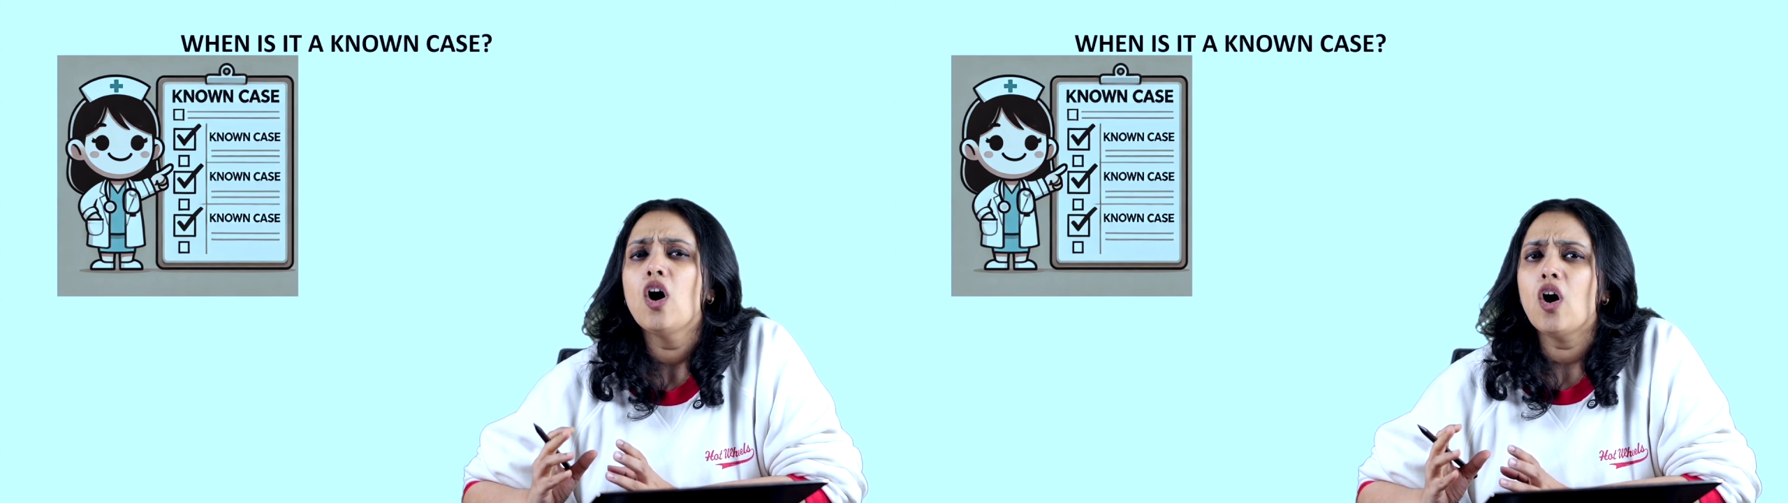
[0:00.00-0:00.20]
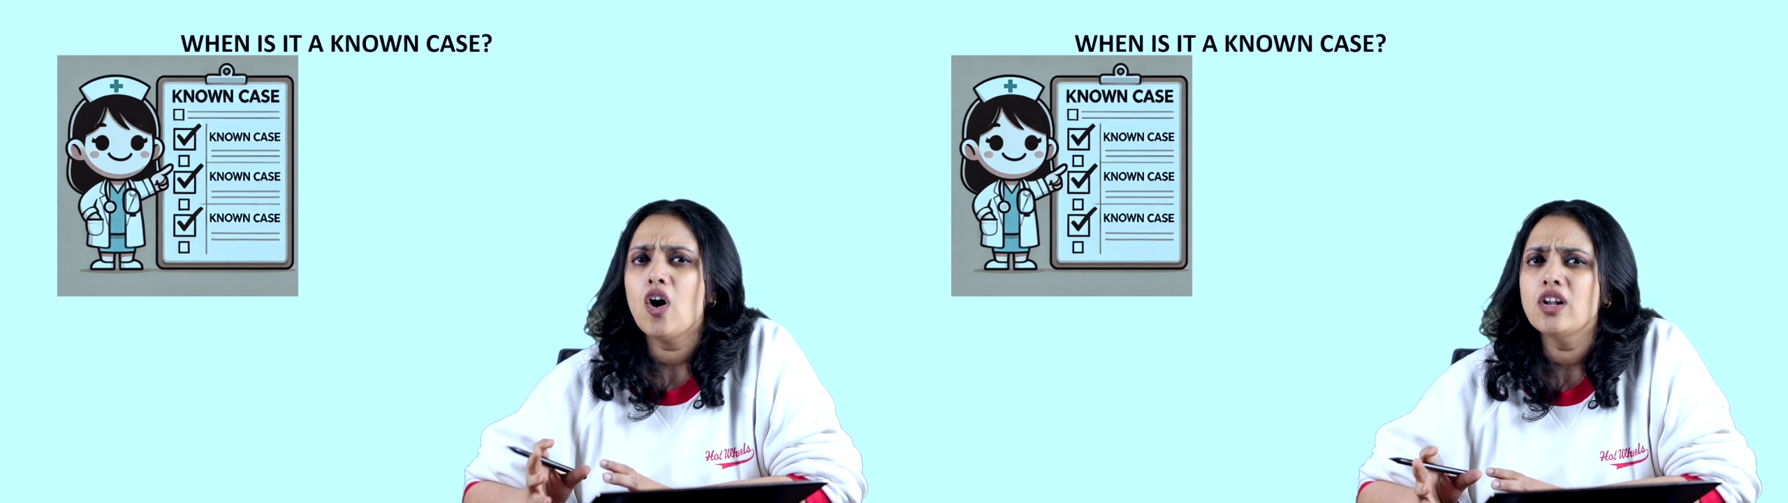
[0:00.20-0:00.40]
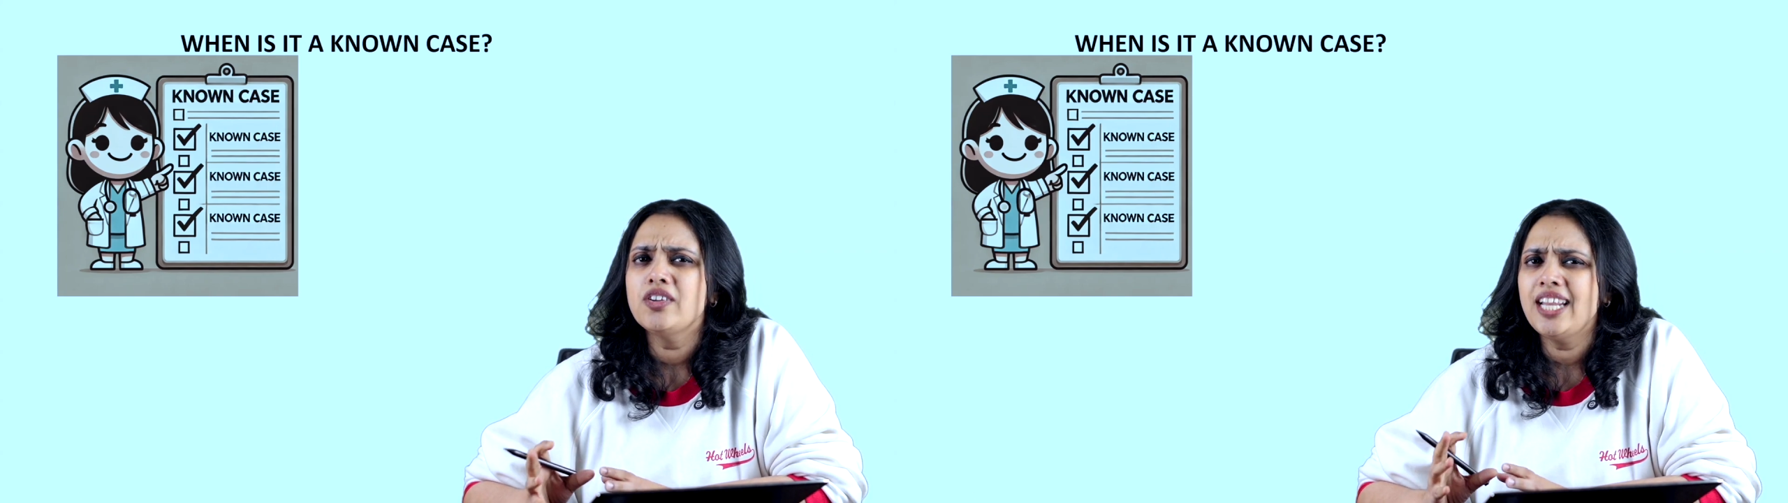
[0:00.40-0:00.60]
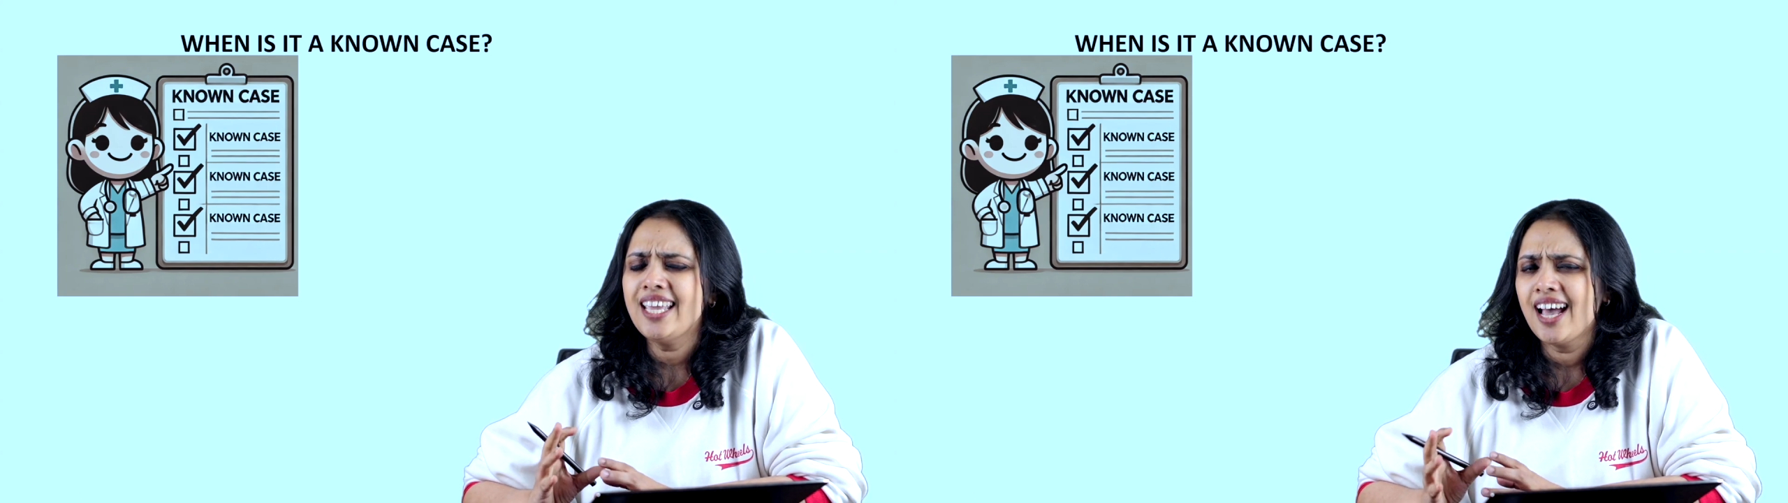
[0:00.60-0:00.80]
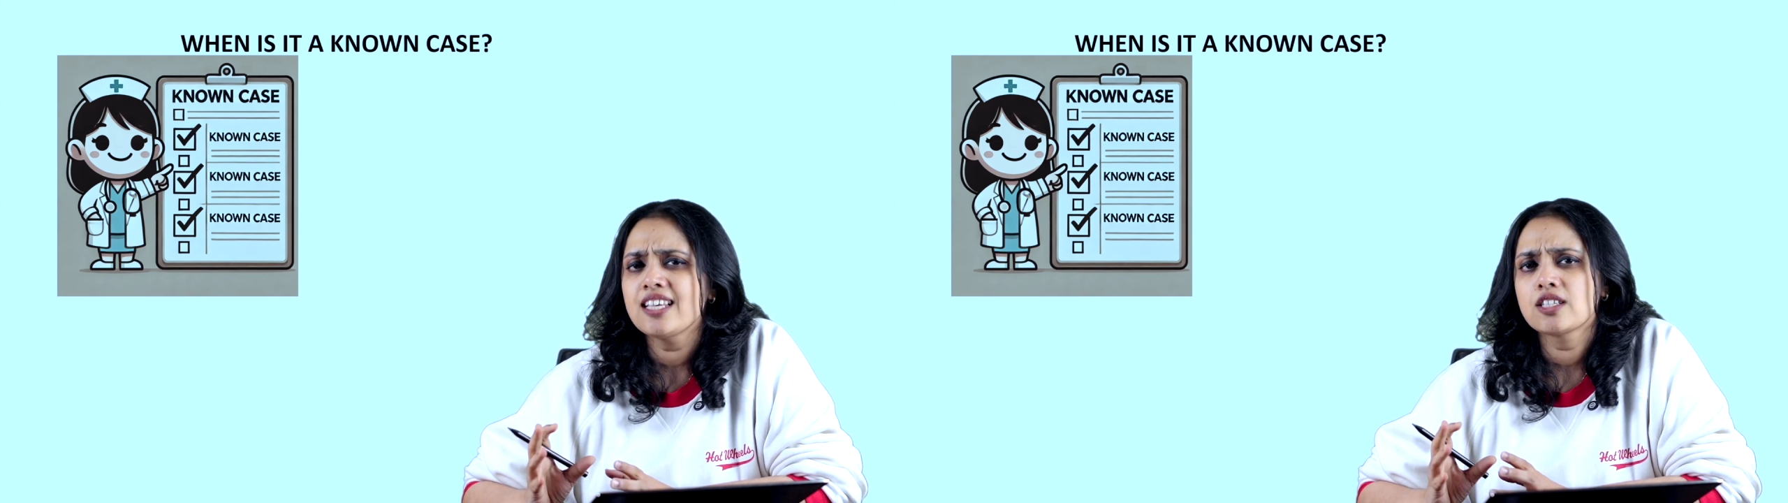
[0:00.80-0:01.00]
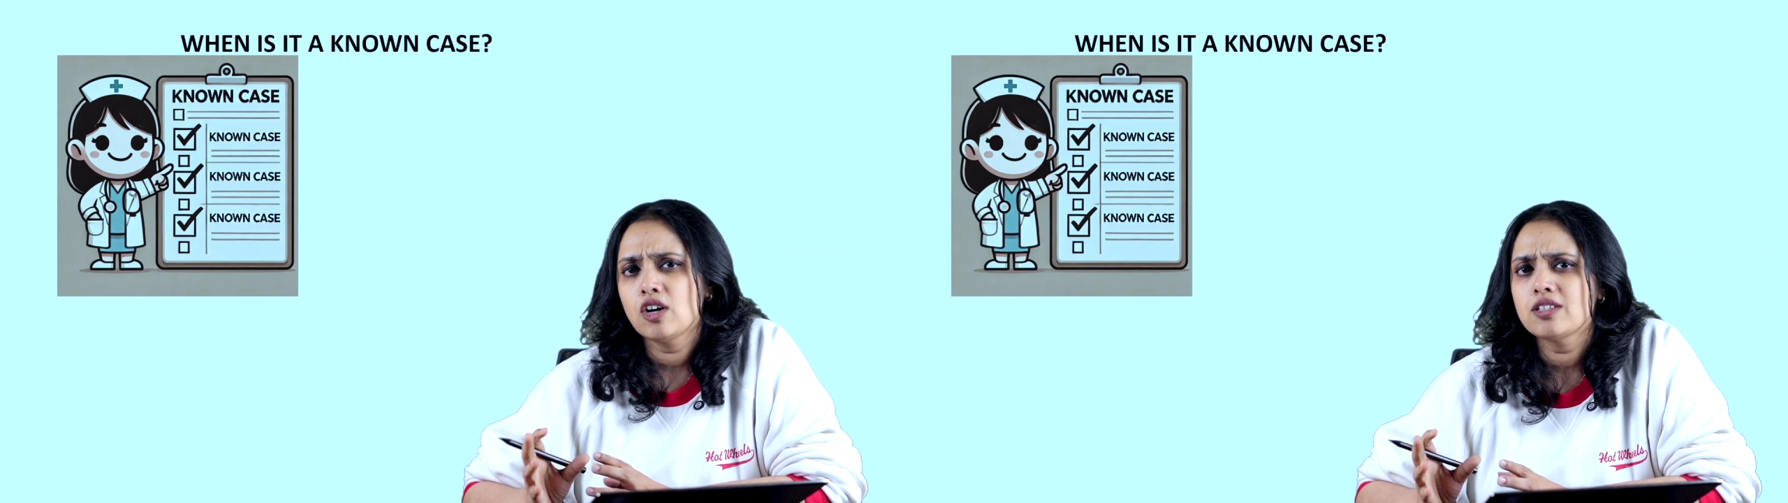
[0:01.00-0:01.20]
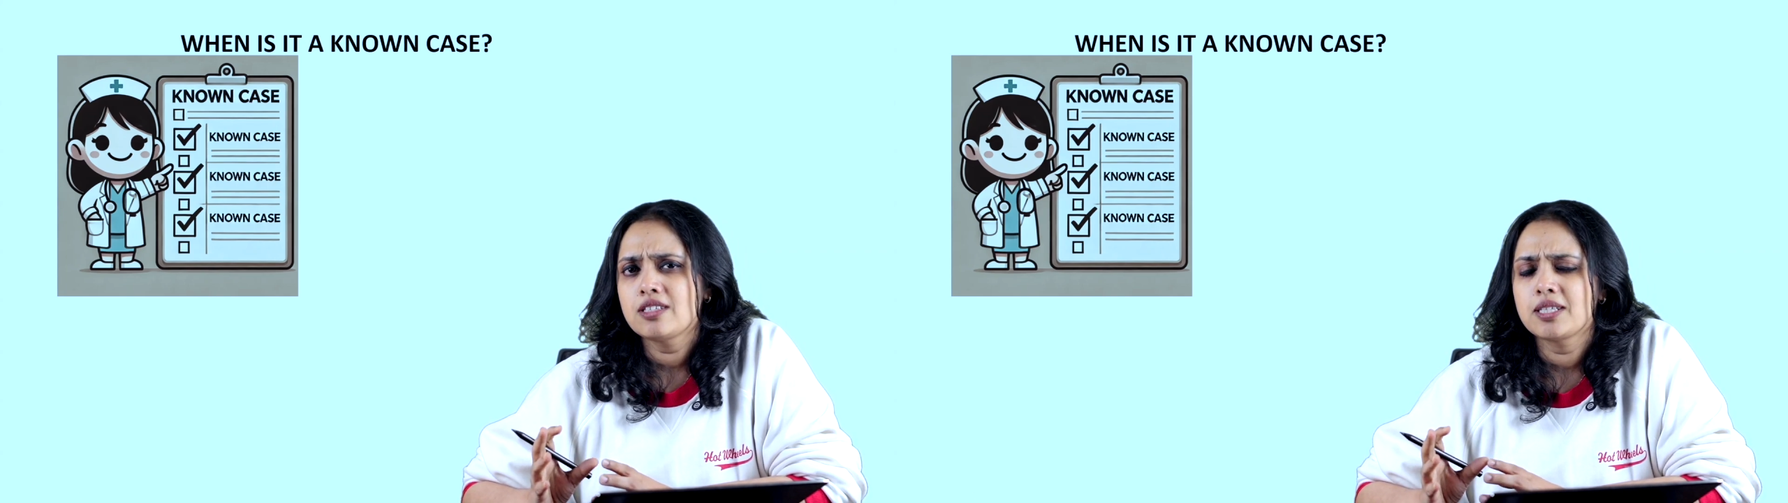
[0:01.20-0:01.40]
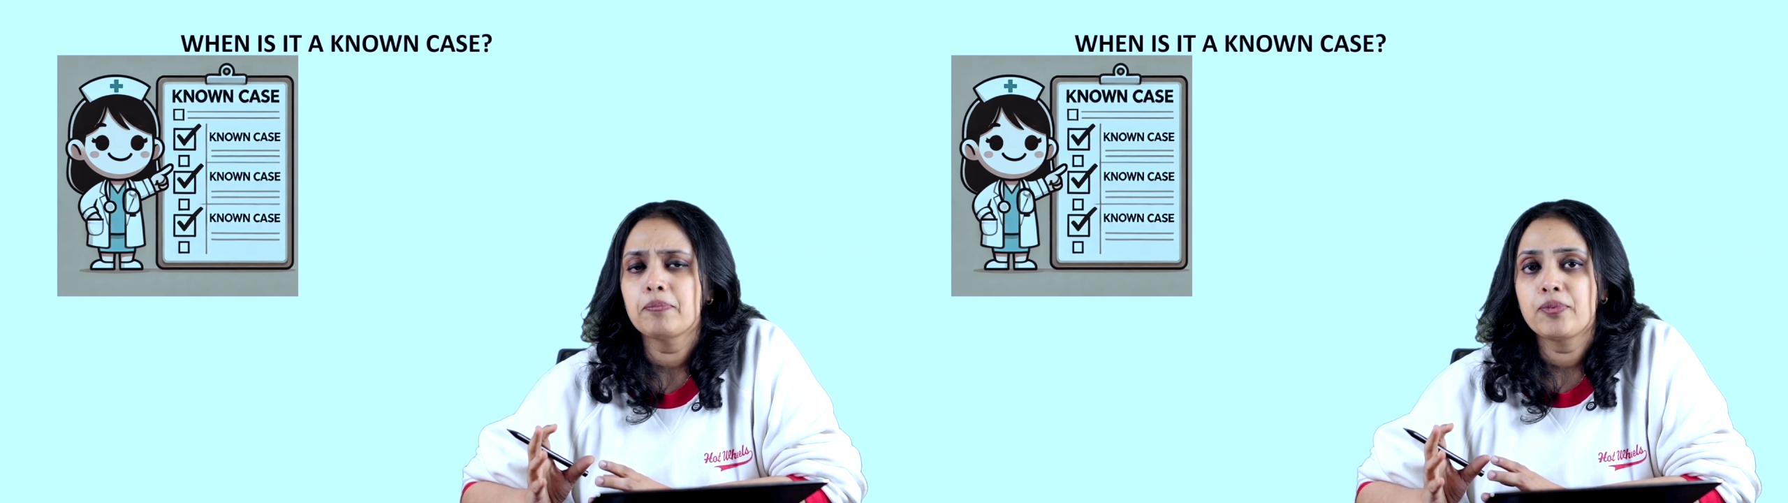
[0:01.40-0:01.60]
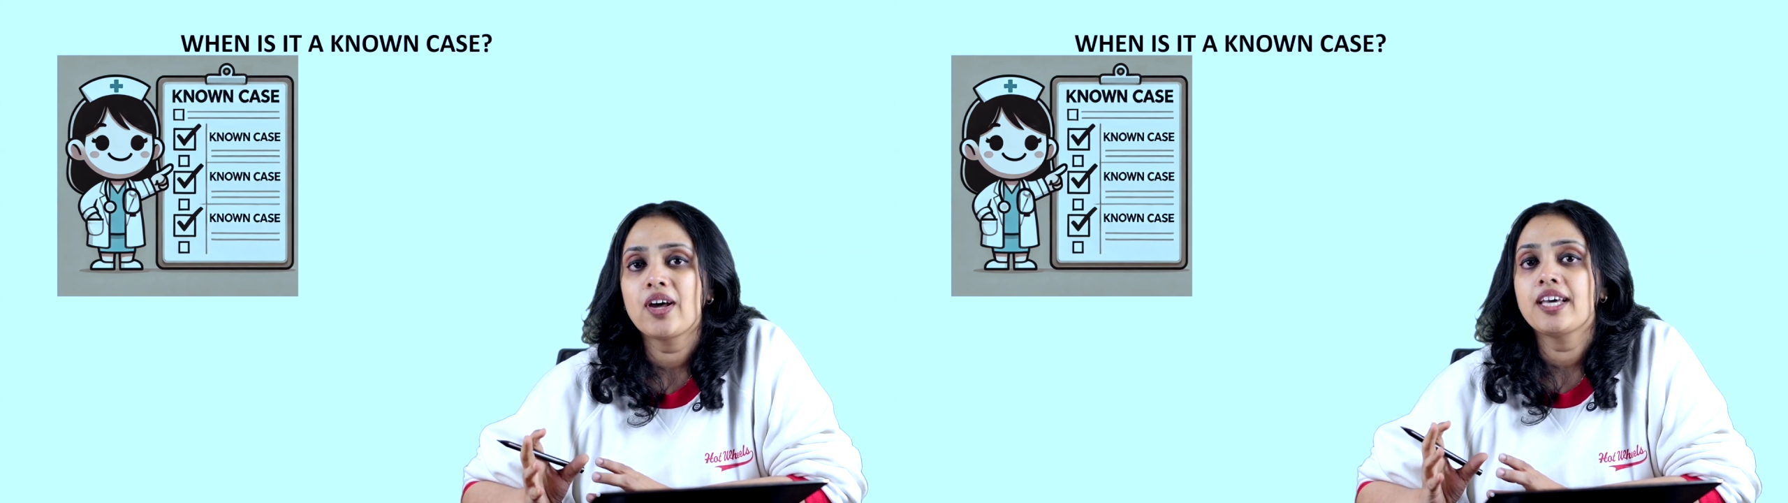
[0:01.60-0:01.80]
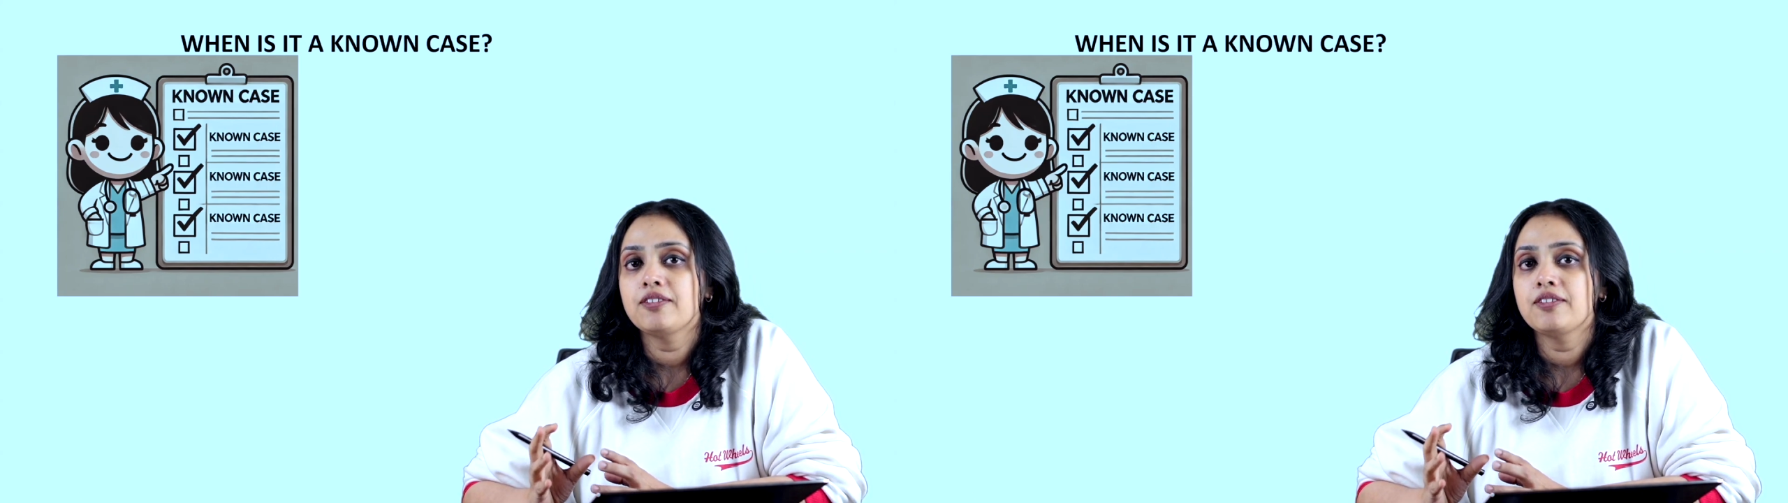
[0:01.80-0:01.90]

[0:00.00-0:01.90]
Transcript: already has got some prior